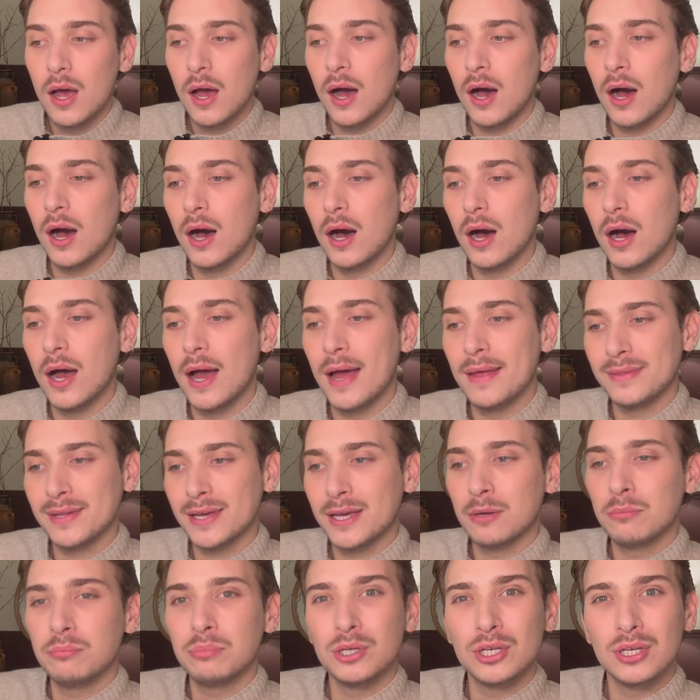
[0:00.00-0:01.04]
and they
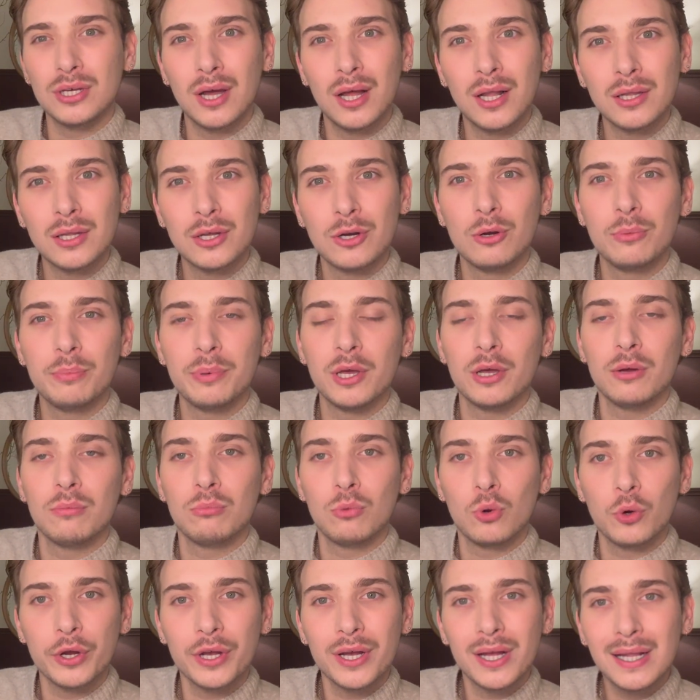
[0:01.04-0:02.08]
can be a little bit
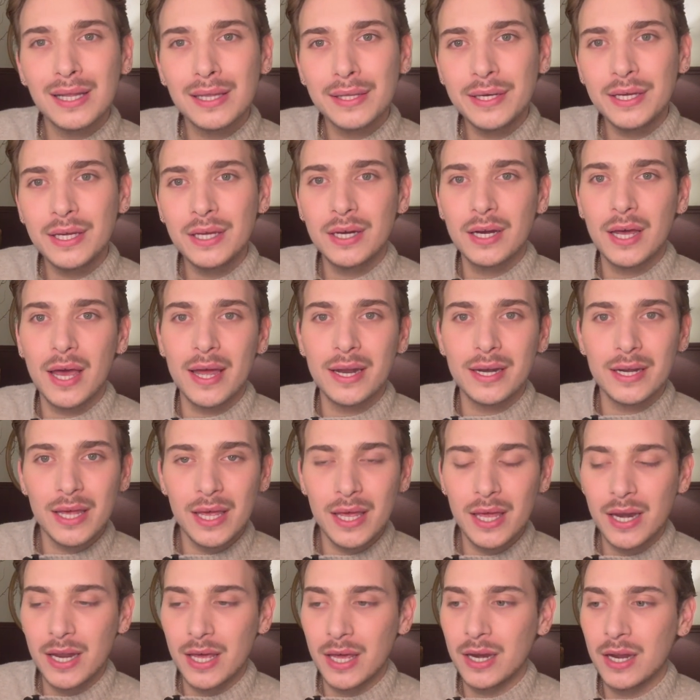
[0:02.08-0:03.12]
more clean and
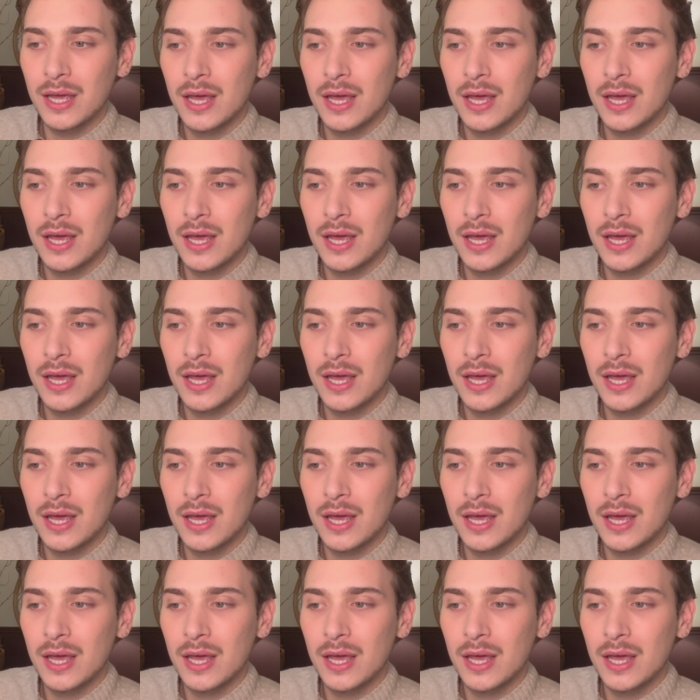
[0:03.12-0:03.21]
hidden.